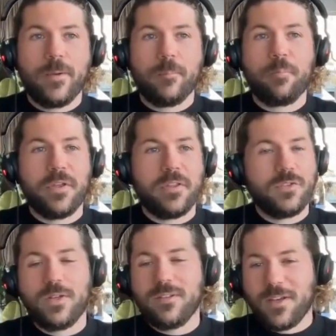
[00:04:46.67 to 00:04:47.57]
But
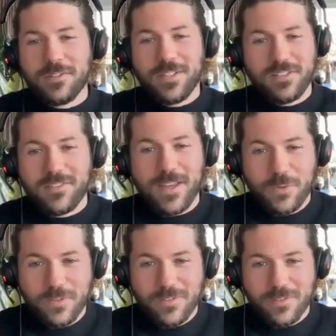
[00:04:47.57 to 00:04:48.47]
turns out there's
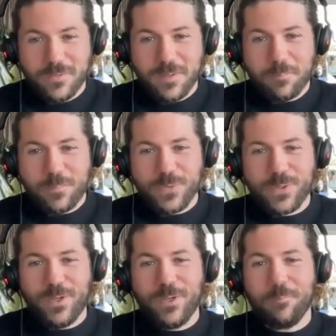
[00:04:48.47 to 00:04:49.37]
thousands of them.
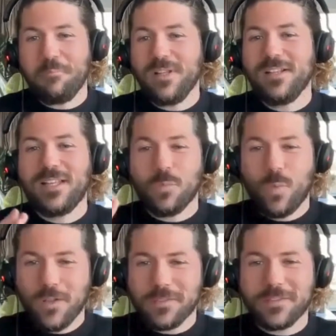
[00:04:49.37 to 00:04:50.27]
Building
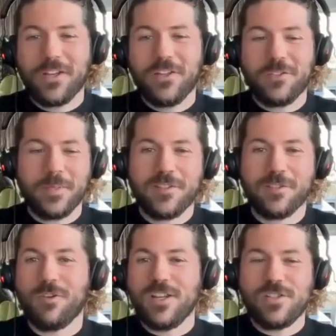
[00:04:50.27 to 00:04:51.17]
one custom
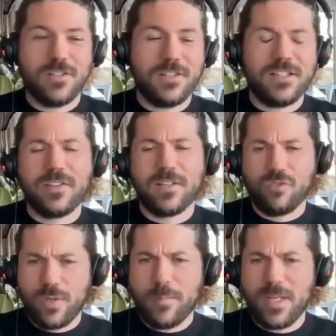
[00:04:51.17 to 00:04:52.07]
integration is
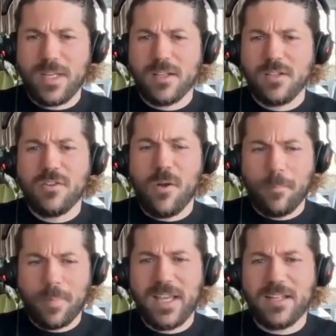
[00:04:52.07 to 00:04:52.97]
extremely
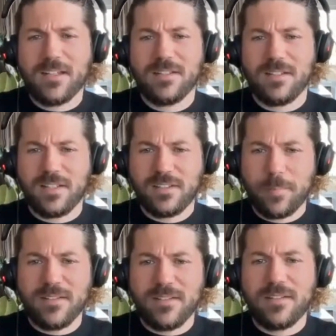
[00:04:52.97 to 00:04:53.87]
complicated and
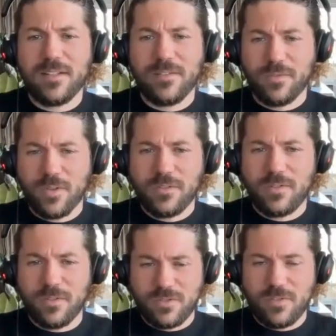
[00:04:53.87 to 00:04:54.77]
expensive, not
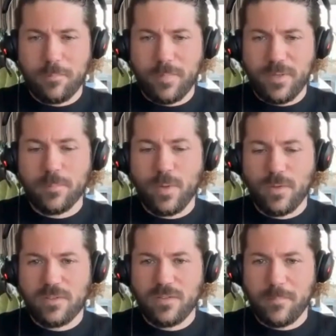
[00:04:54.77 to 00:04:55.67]
to just build, but
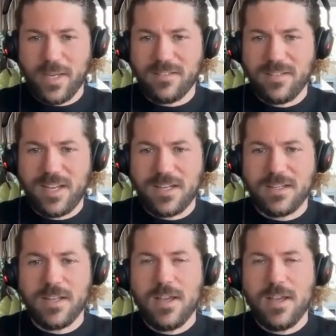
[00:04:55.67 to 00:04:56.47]
also to maintain.